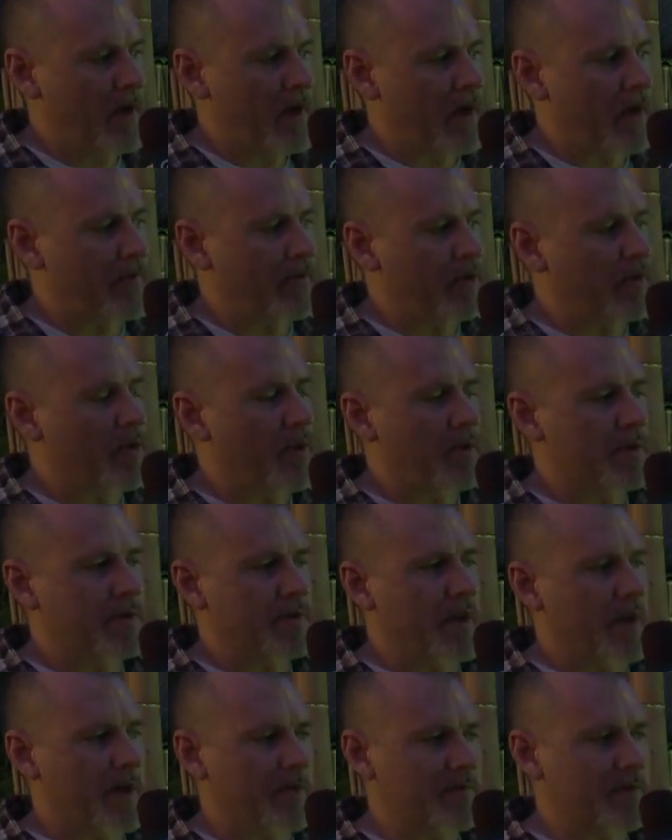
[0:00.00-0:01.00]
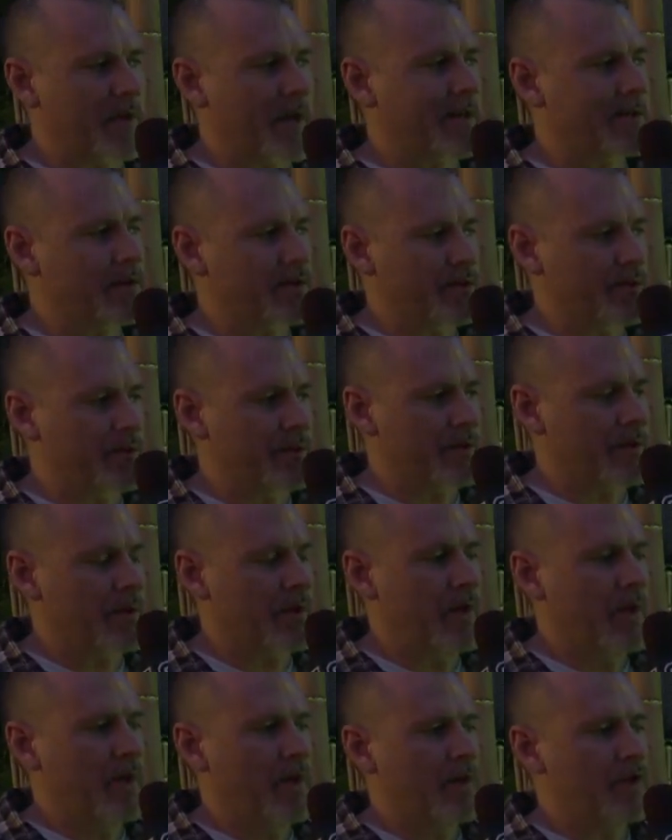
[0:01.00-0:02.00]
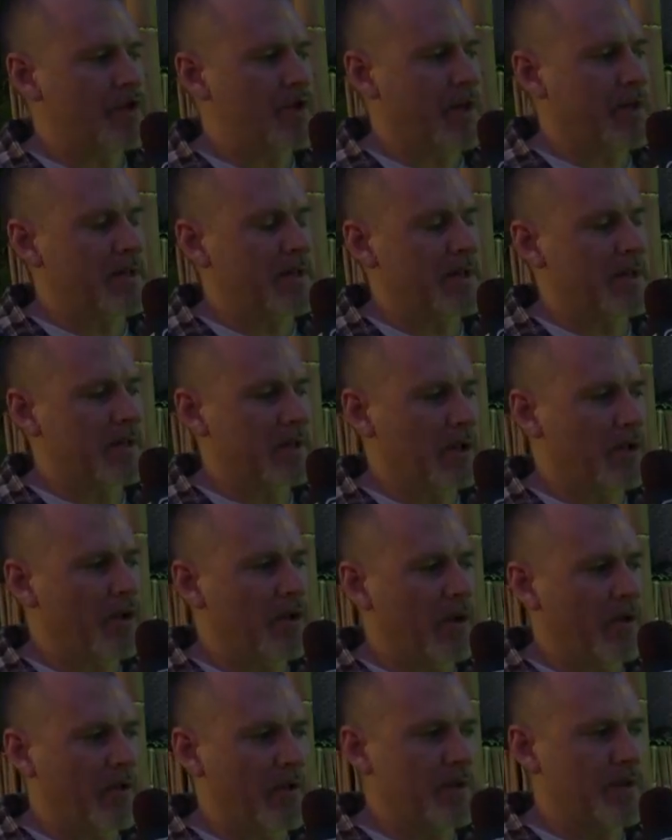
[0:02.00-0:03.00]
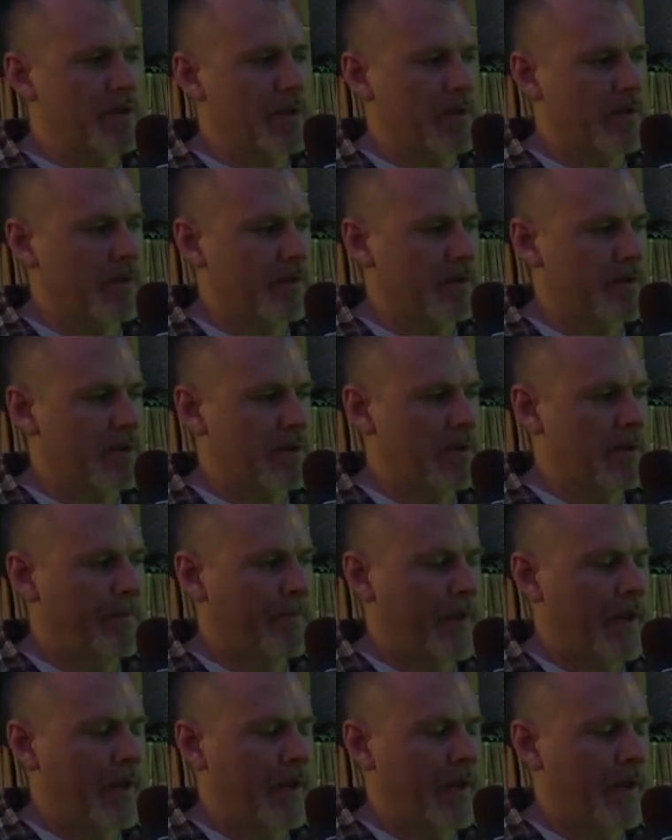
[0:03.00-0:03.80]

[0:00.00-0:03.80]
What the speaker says: And if you notice they have tattoos, Jason is learning those skills.